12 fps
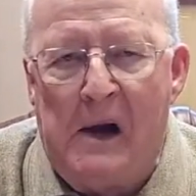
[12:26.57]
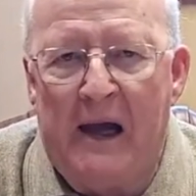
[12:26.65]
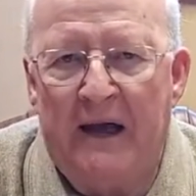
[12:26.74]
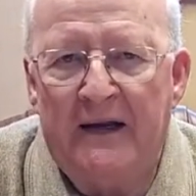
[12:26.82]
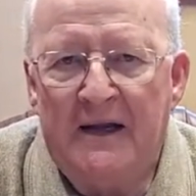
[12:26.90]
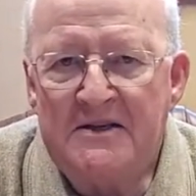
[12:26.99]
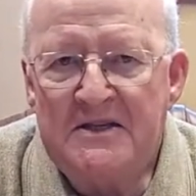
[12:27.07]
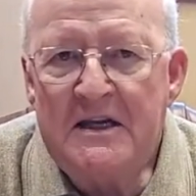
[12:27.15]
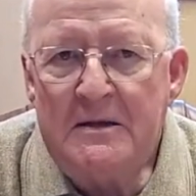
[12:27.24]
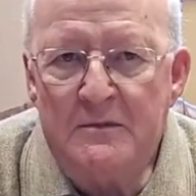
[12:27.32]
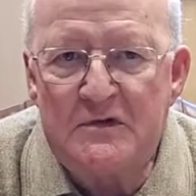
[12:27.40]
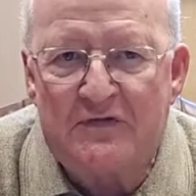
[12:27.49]
And it
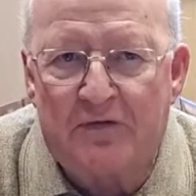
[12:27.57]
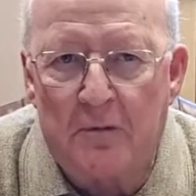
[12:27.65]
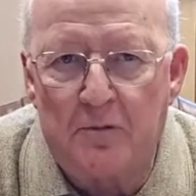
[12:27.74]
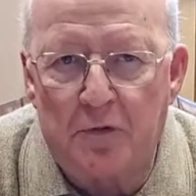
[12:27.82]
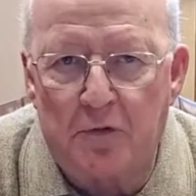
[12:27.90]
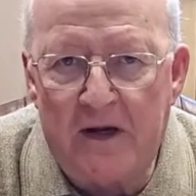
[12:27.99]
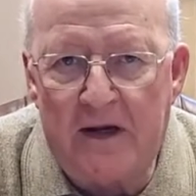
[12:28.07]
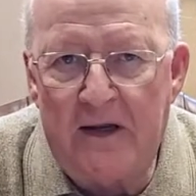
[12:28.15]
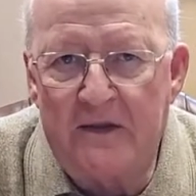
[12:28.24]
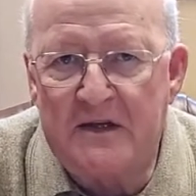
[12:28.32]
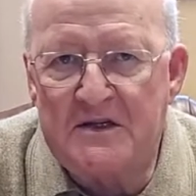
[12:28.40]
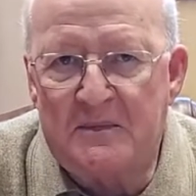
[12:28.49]
seems from
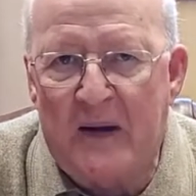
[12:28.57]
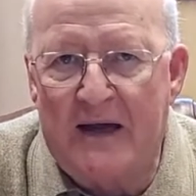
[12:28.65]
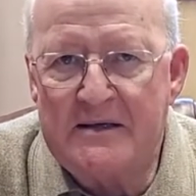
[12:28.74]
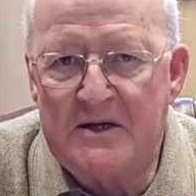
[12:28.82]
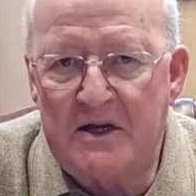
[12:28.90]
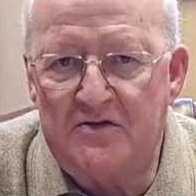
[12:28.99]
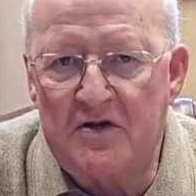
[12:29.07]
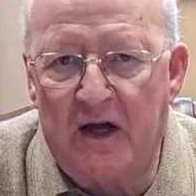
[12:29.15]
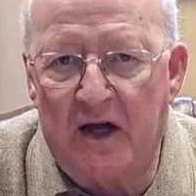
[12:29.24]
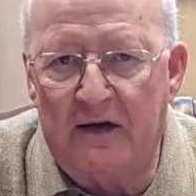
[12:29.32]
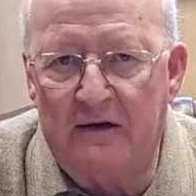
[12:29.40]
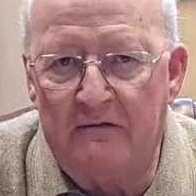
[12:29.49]
reading this passage
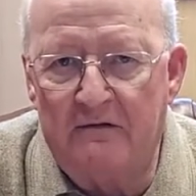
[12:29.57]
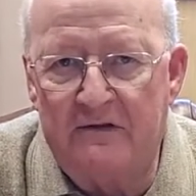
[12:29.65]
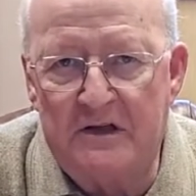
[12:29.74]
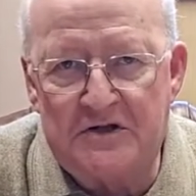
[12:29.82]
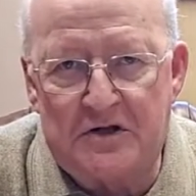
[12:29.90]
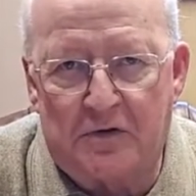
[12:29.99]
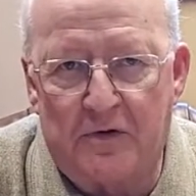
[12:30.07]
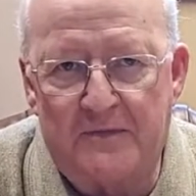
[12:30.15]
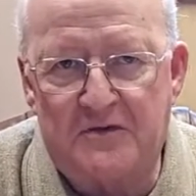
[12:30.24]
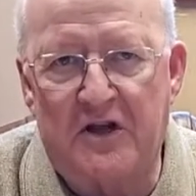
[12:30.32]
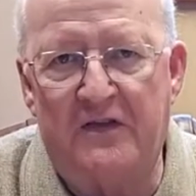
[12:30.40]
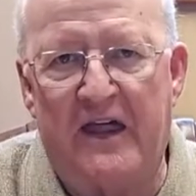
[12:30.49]
of
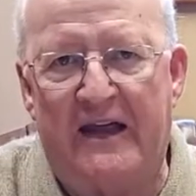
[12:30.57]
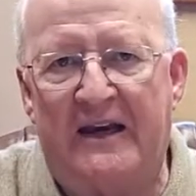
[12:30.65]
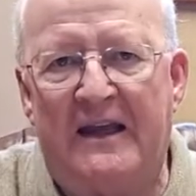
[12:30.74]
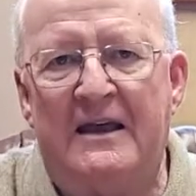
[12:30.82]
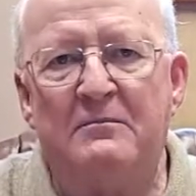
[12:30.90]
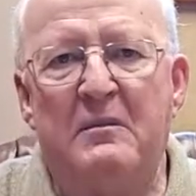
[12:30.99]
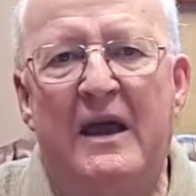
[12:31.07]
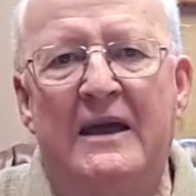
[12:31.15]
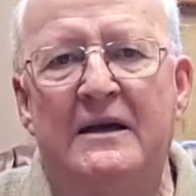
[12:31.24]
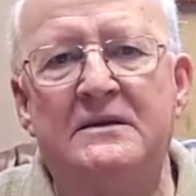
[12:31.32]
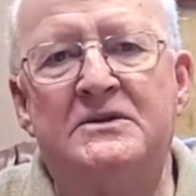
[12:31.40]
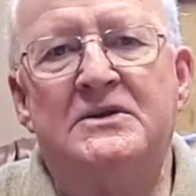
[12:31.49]
Scripture that
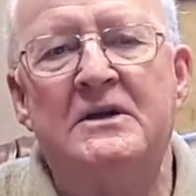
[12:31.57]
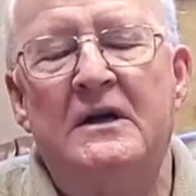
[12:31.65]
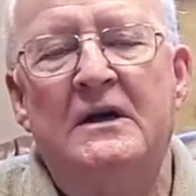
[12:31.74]
Emmaus